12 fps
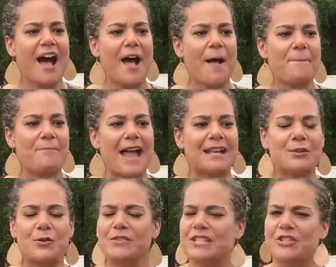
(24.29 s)
um, I
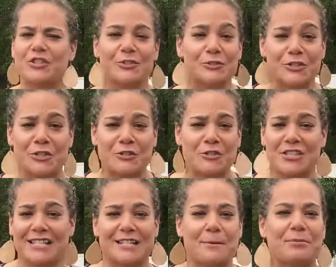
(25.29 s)
know these children are
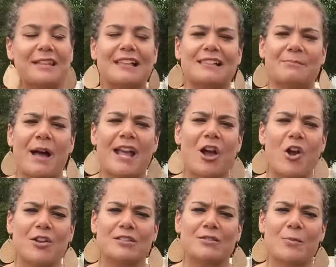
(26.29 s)
just going to bless my
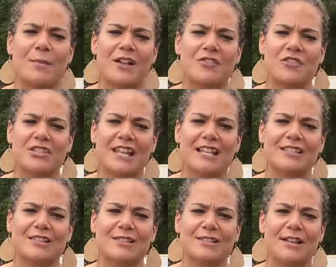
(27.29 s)
heart so much, and I
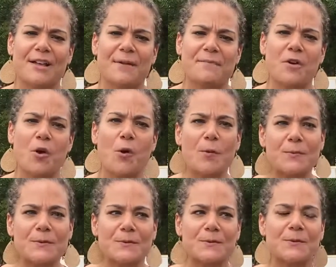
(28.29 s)
just um, hope
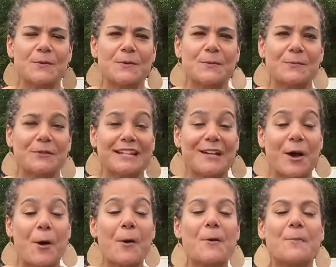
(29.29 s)
to bring
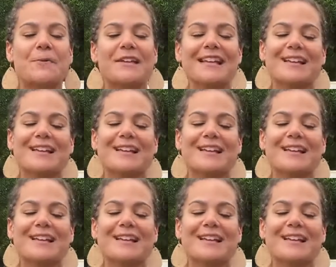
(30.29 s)
hope